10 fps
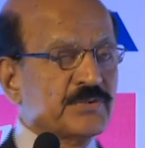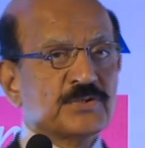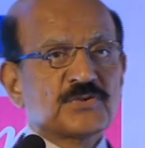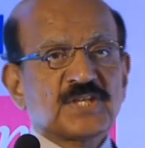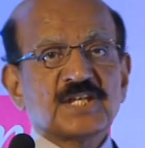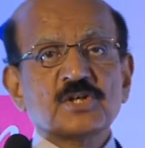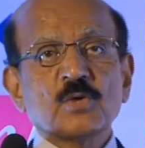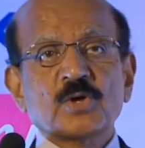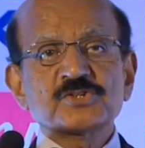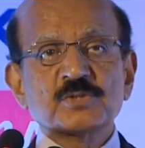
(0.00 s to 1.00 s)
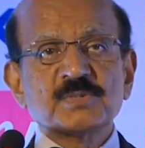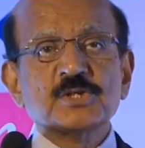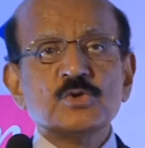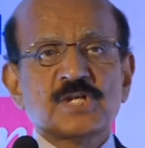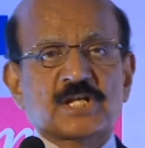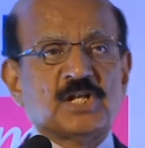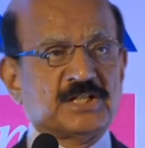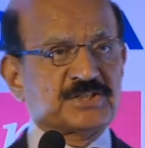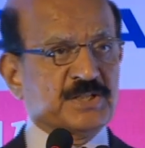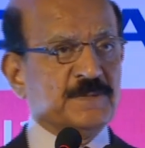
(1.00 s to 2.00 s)
to say, what should be the new
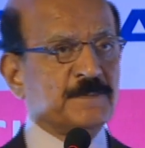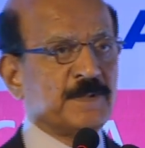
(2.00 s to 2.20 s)
technology?